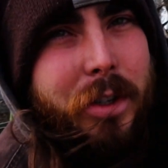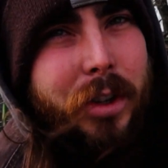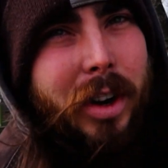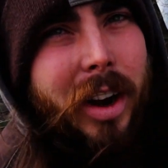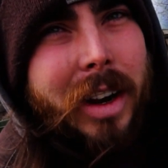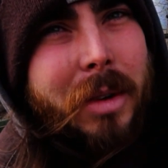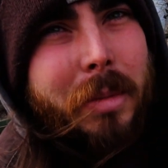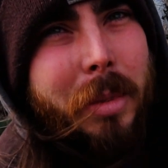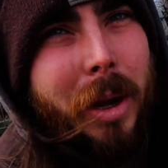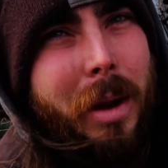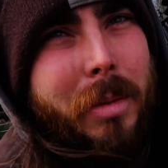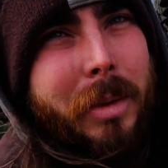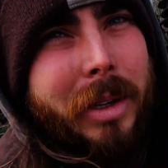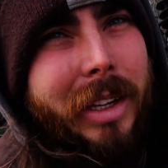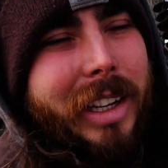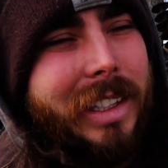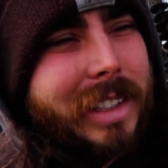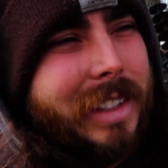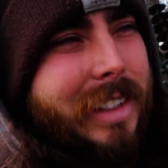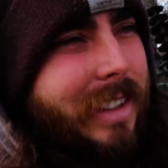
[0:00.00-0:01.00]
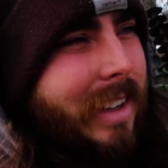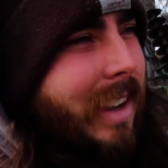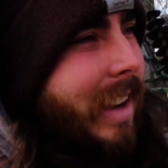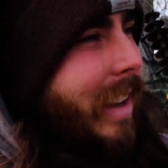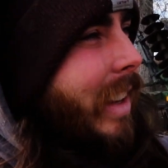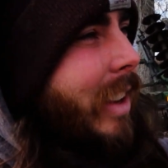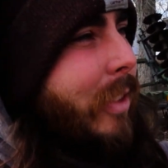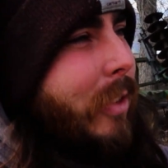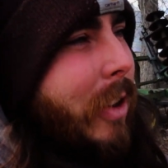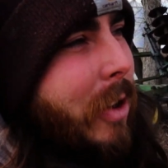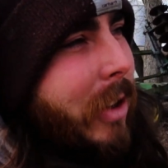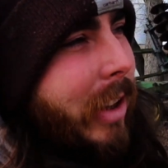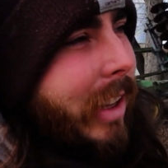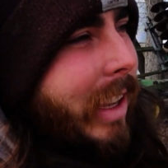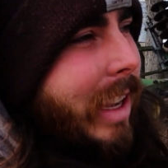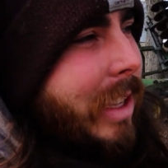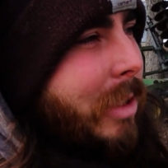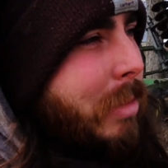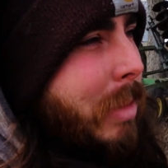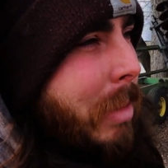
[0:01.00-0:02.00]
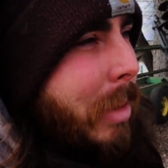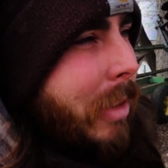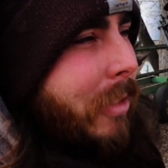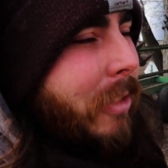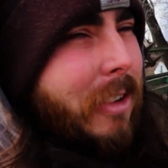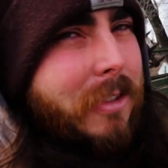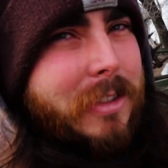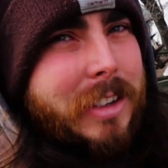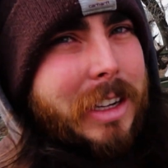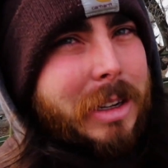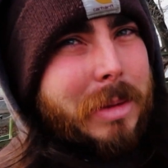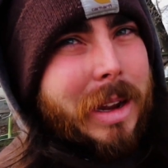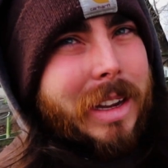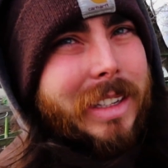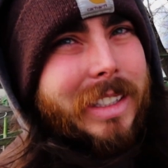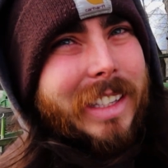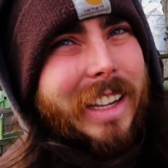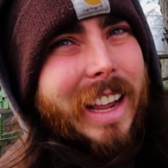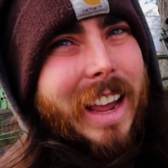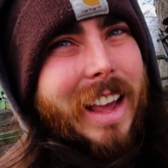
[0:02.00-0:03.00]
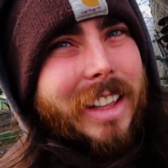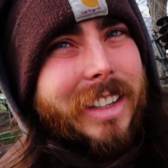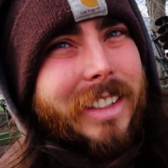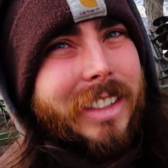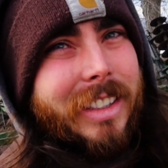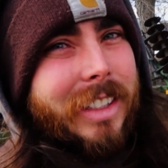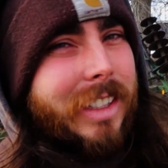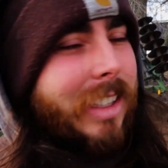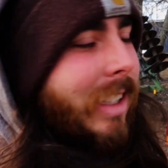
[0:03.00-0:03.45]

truck probably gets, like, if I were to guess, maybe 15 miles to the gallon.